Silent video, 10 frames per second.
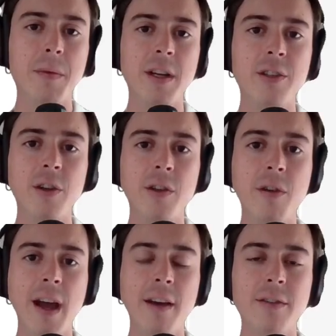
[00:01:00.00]
to show
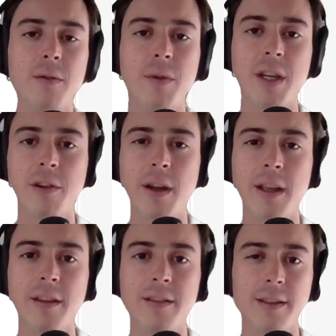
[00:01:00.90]
you how to
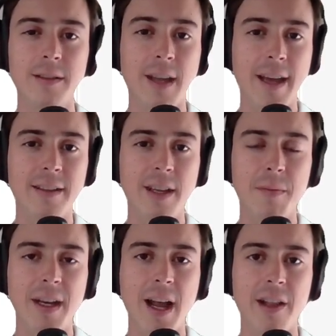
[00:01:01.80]
recreate this exact same
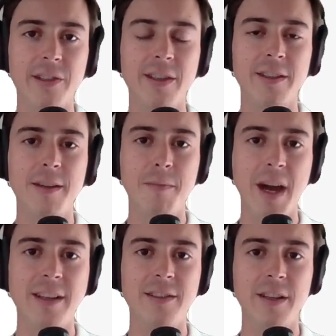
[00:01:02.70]
analysis in
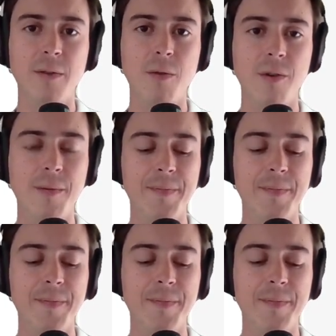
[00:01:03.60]
MySQL.